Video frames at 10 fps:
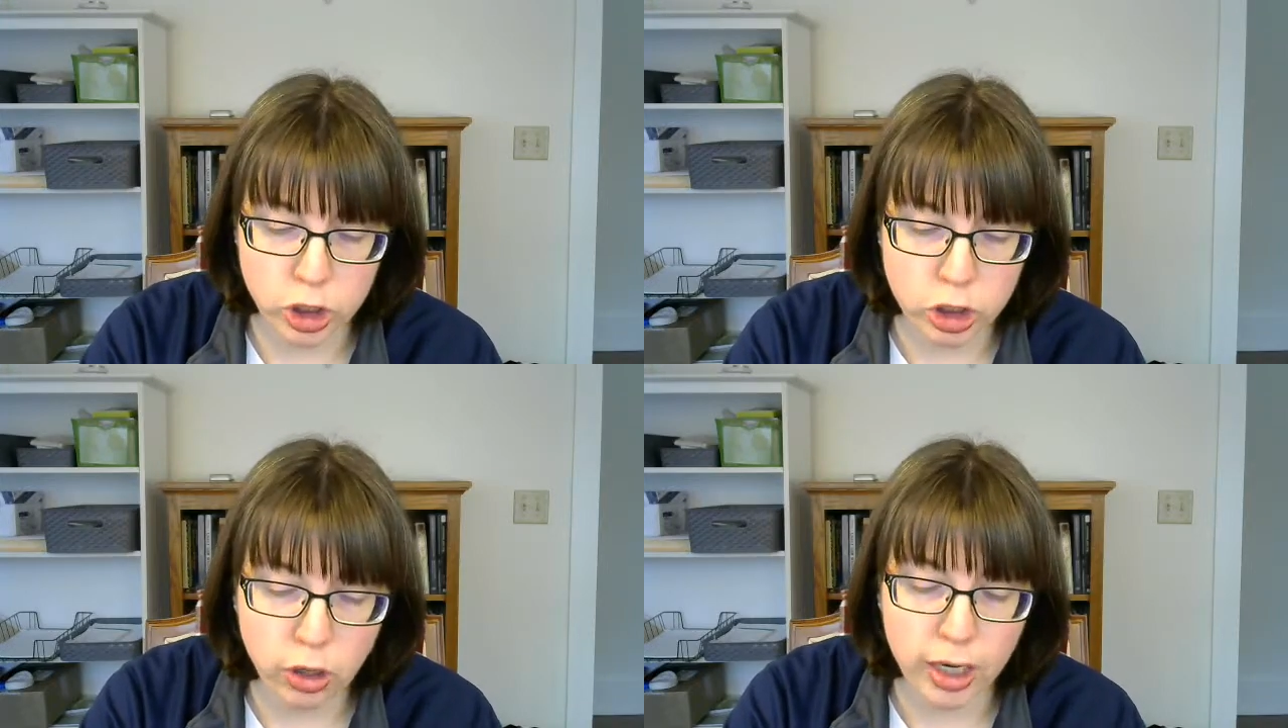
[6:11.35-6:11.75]

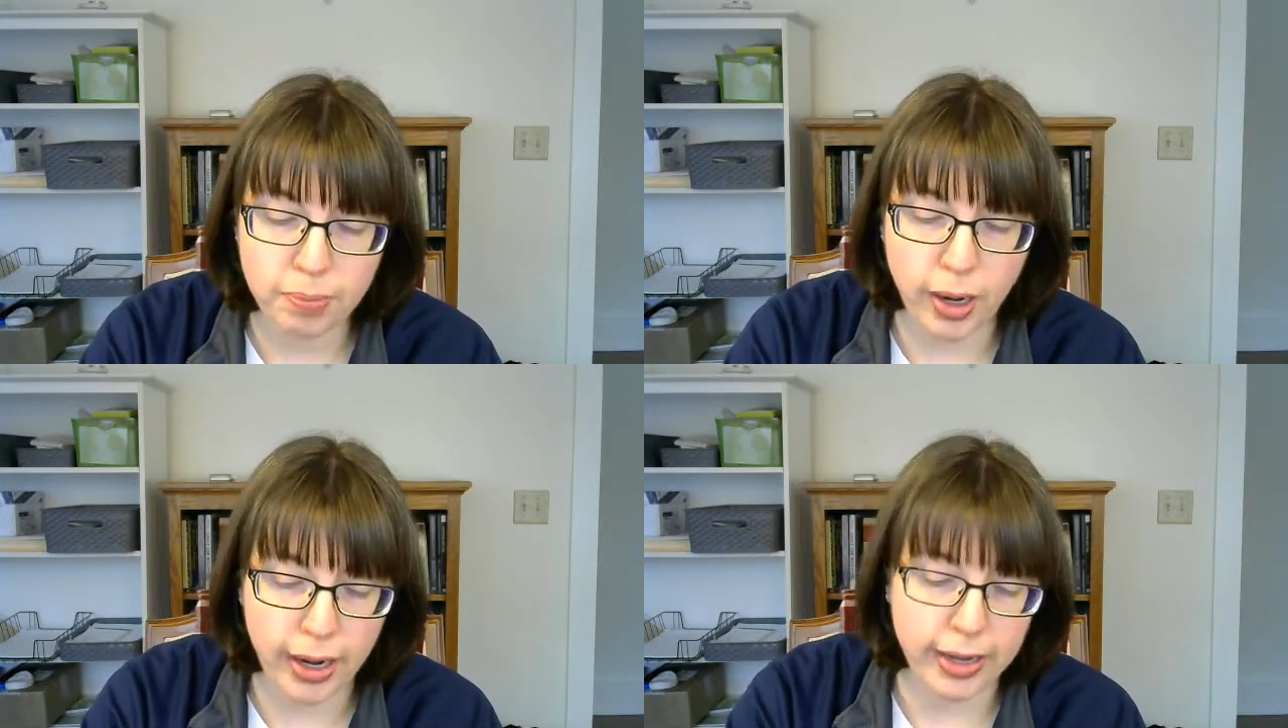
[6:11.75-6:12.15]

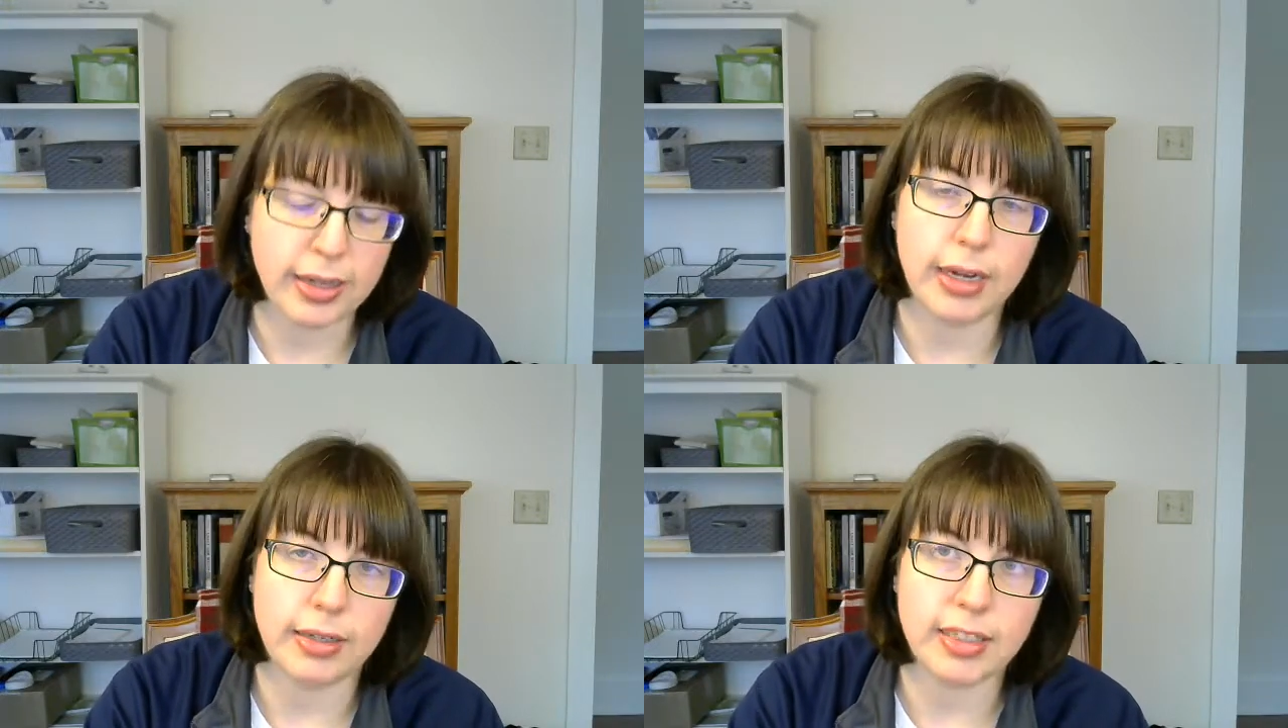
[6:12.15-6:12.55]
struck by
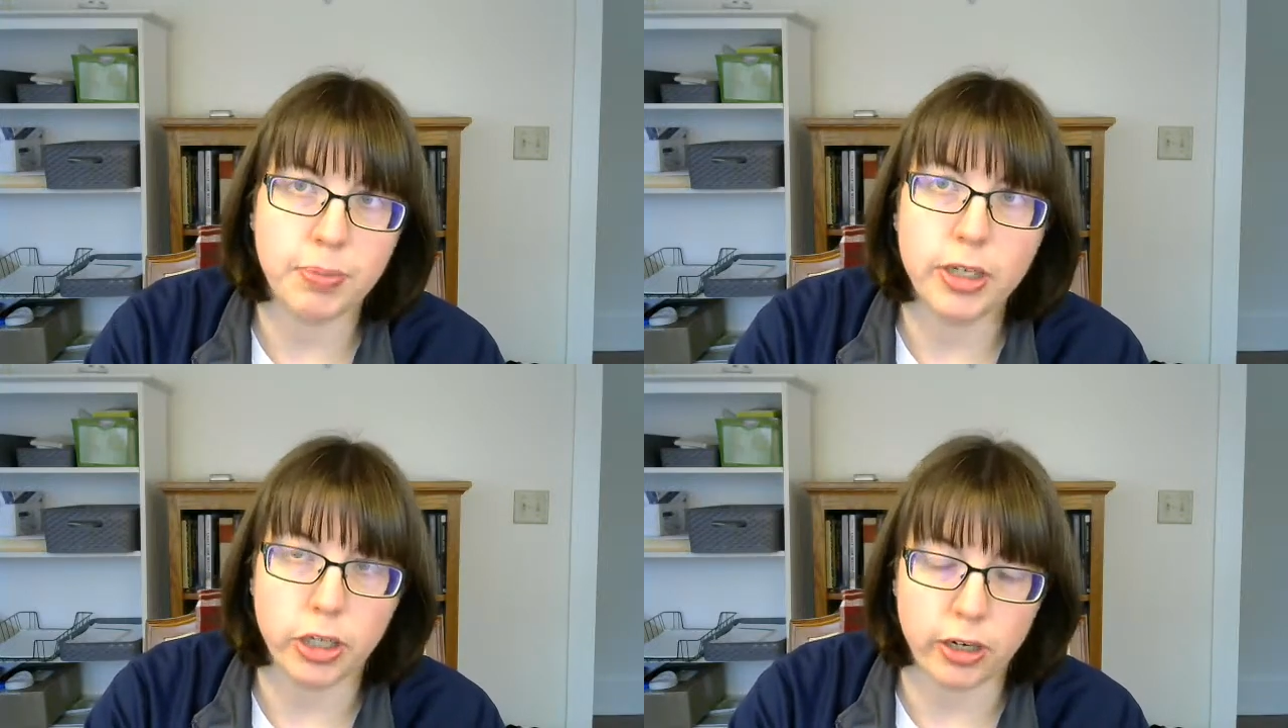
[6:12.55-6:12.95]

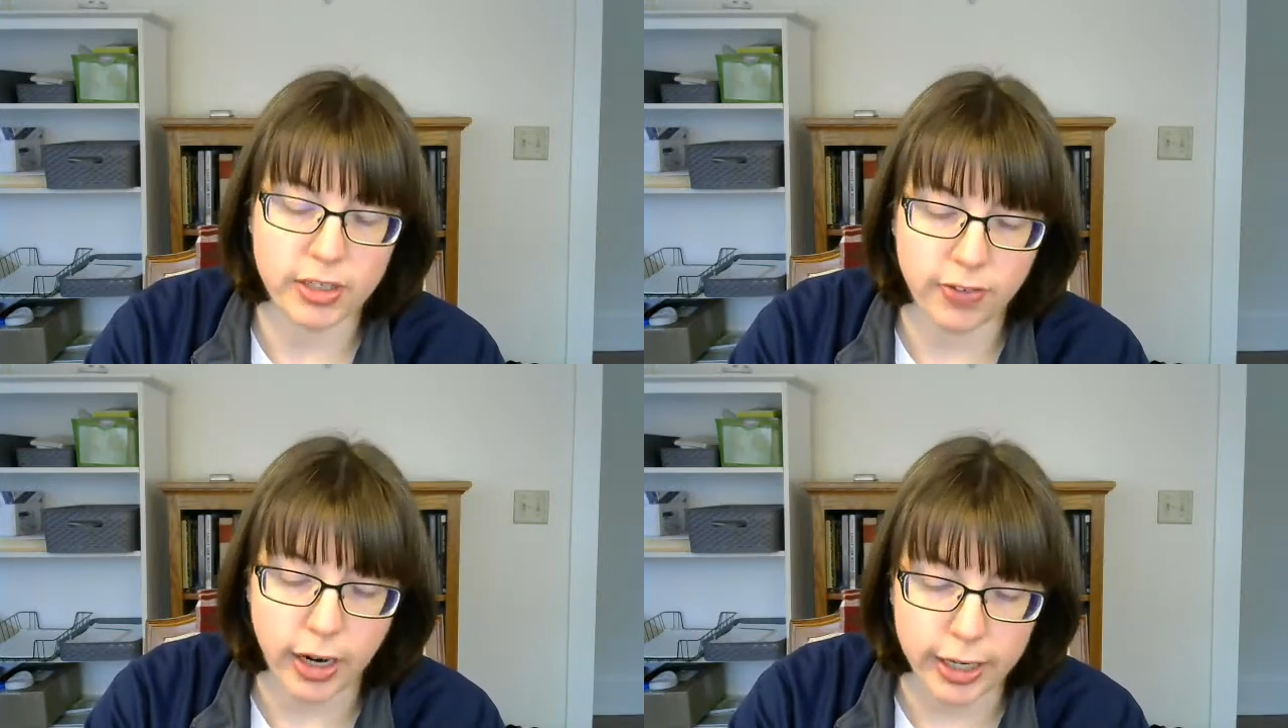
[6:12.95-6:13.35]

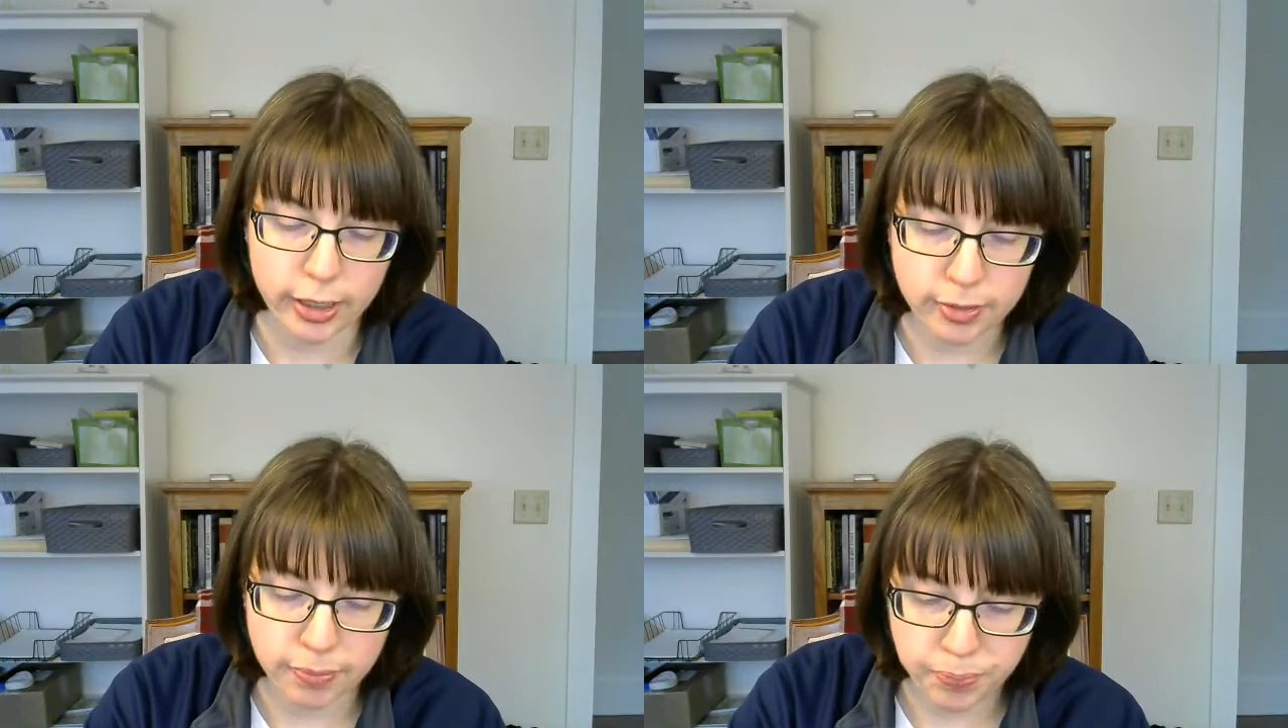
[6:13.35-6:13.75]
splinters of
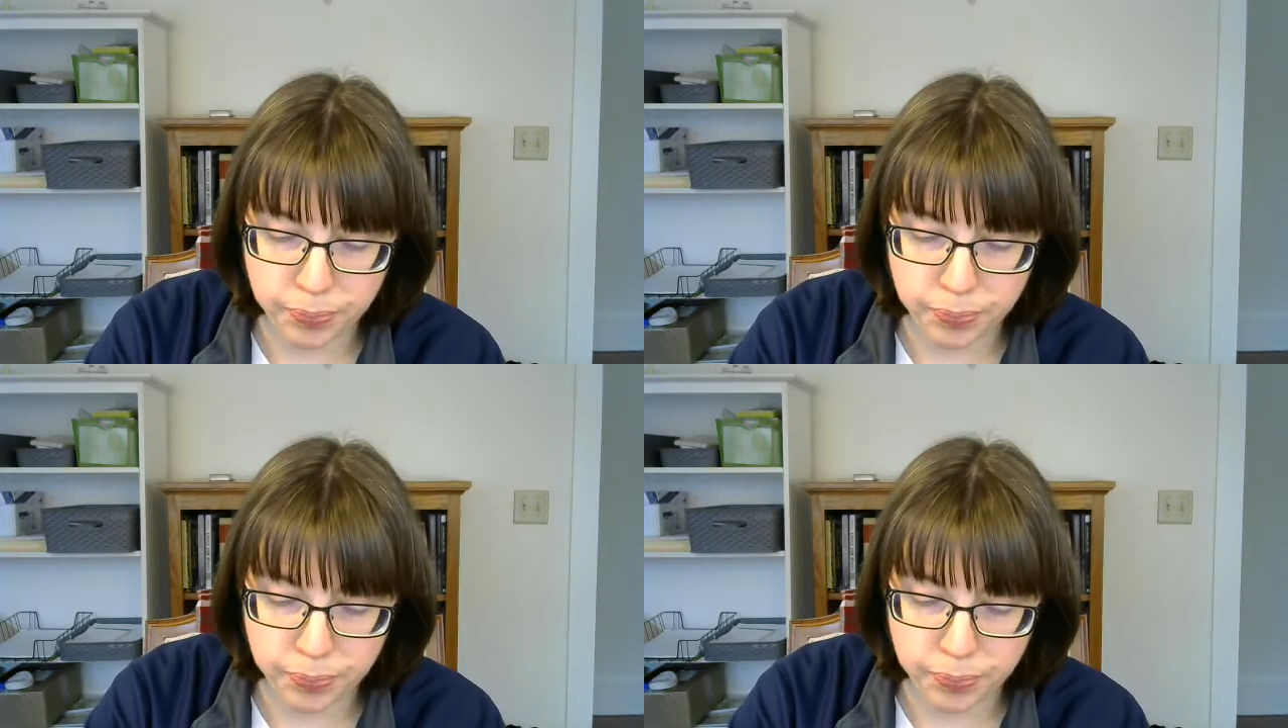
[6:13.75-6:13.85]
iron.